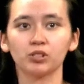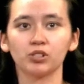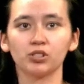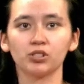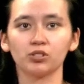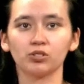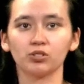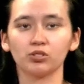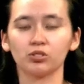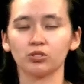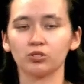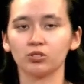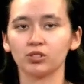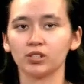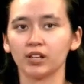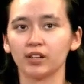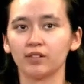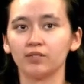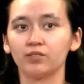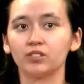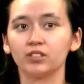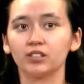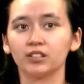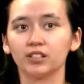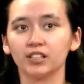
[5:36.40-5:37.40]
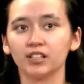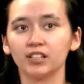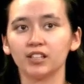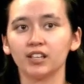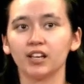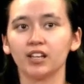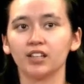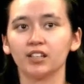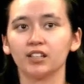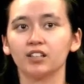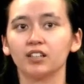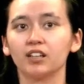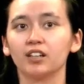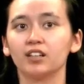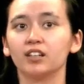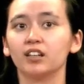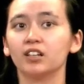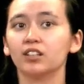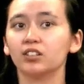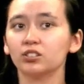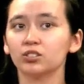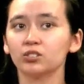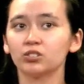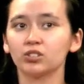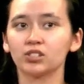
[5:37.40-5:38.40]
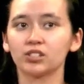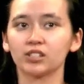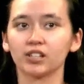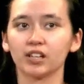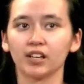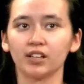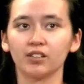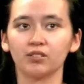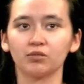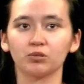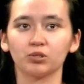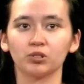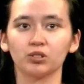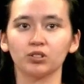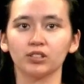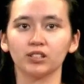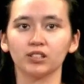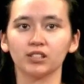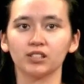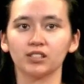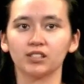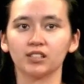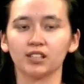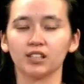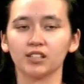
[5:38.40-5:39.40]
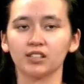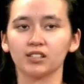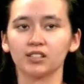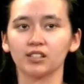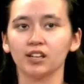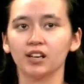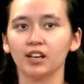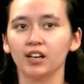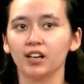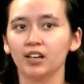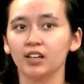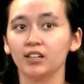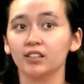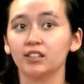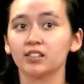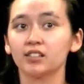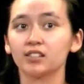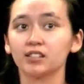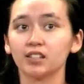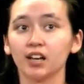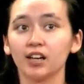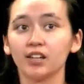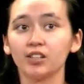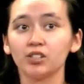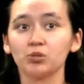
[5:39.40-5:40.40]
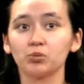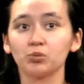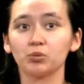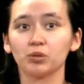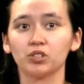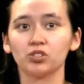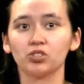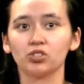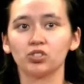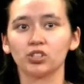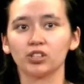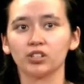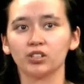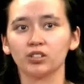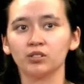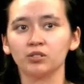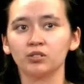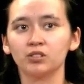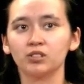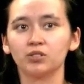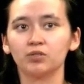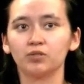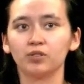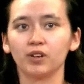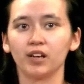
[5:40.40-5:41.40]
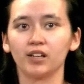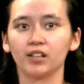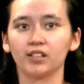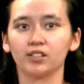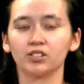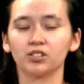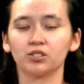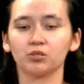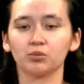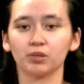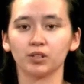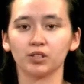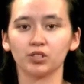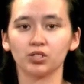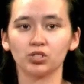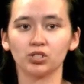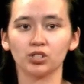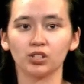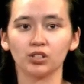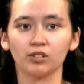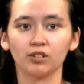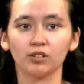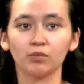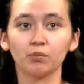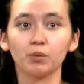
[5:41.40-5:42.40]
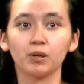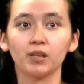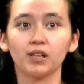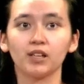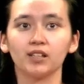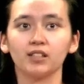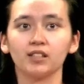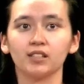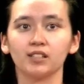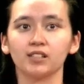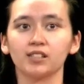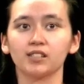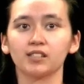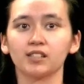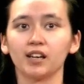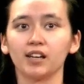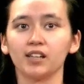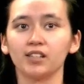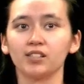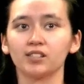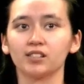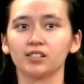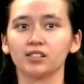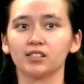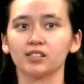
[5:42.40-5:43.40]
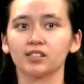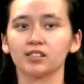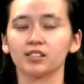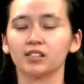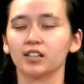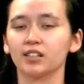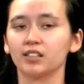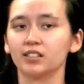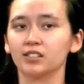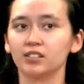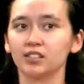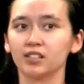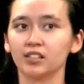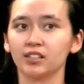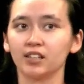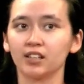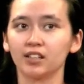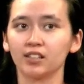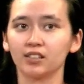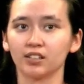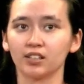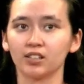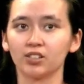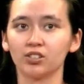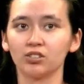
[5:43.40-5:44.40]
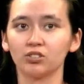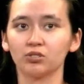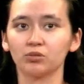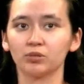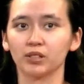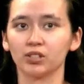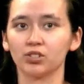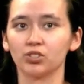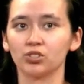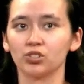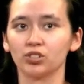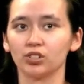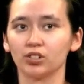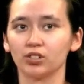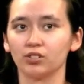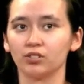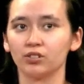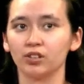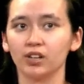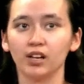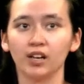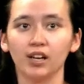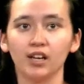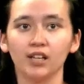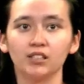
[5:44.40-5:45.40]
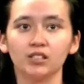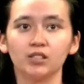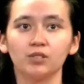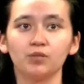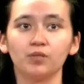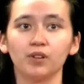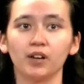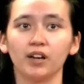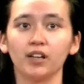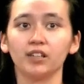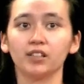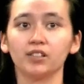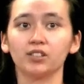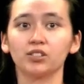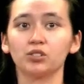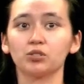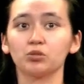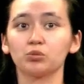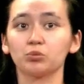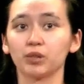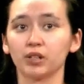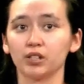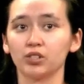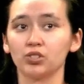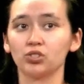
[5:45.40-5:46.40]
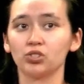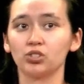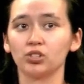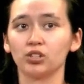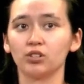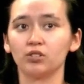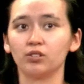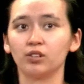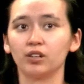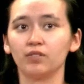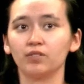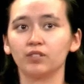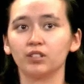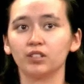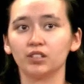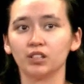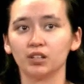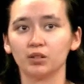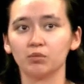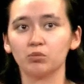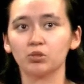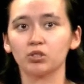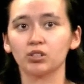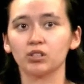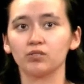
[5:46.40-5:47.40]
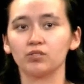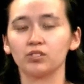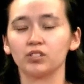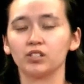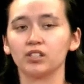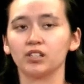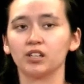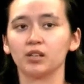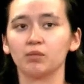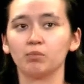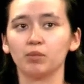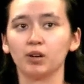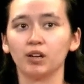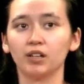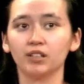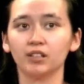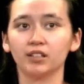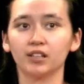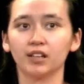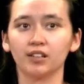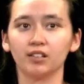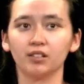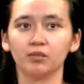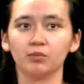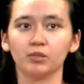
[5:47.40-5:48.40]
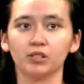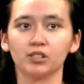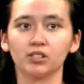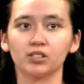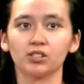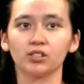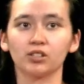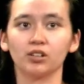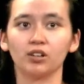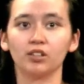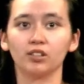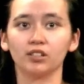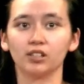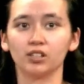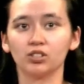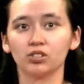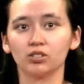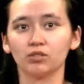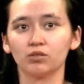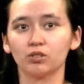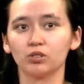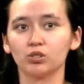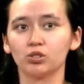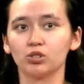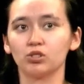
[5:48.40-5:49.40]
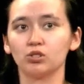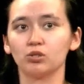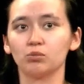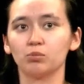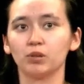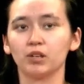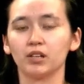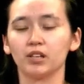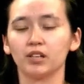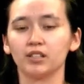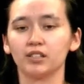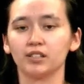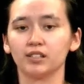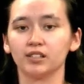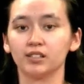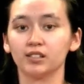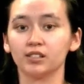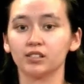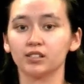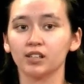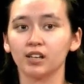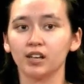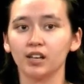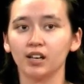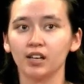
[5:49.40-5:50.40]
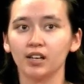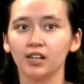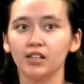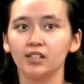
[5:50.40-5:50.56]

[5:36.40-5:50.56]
researchers have delineated another design rule that states the size ratio, defined as the ratio of PAE sizes, and the DNA linker ratio, defined as the ratio of the number of DNA bonding elements on each of the two PAEs,